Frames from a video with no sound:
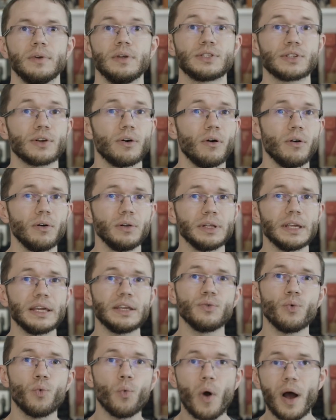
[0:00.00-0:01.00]
It's all
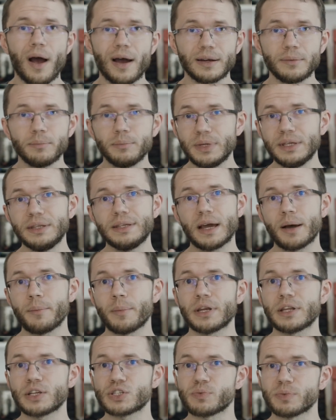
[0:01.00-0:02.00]
in one media
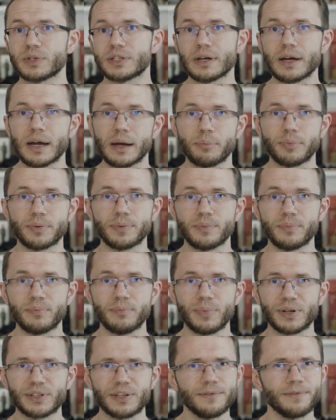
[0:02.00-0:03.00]
management app.
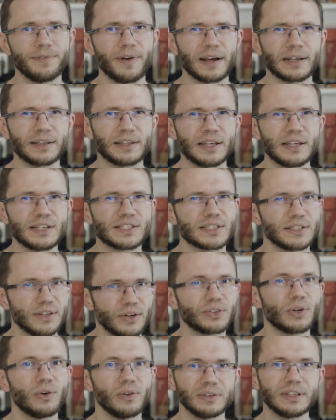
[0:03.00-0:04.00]
But in fact, it's
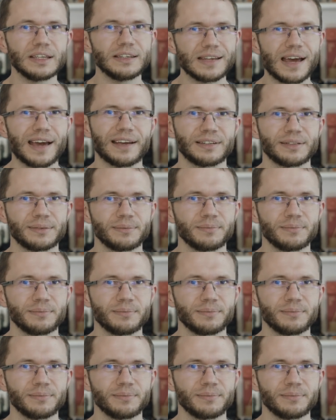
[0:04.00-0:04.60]
not only that.